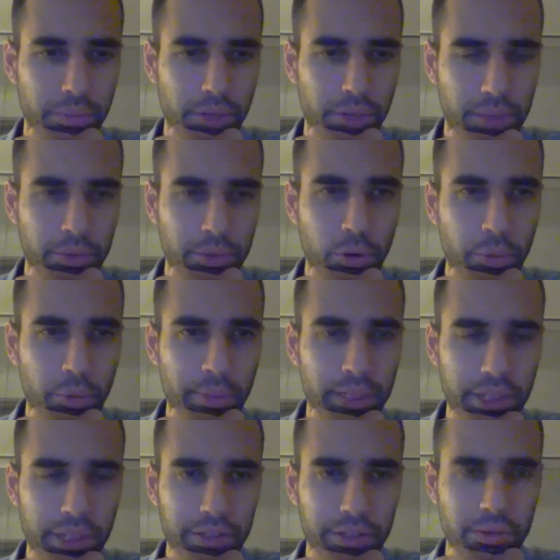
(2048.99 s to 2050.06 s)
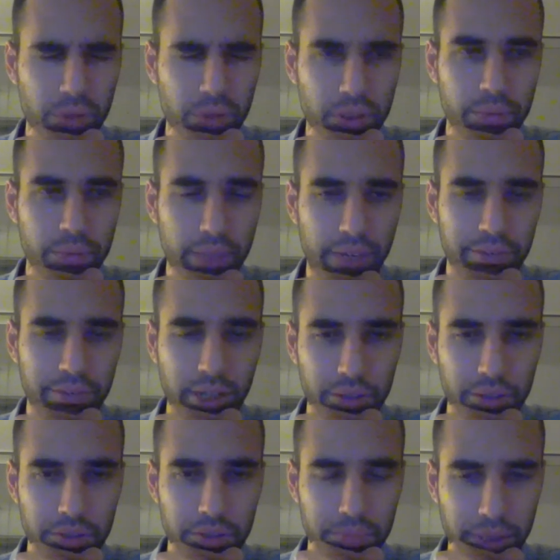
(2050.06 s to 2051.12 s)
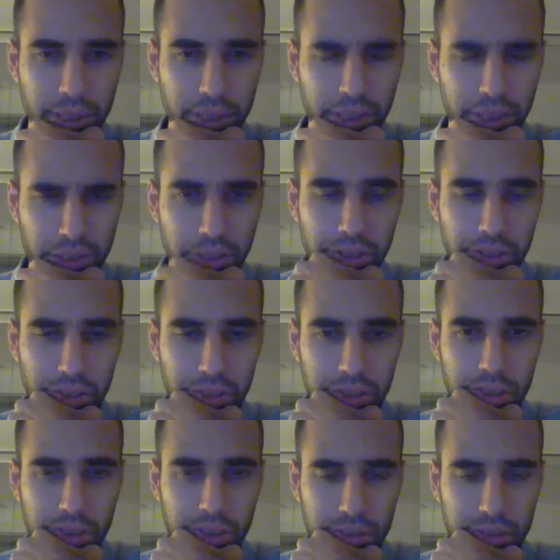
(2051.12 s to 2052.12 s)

but I'm hoping that the rook will have counterplay here.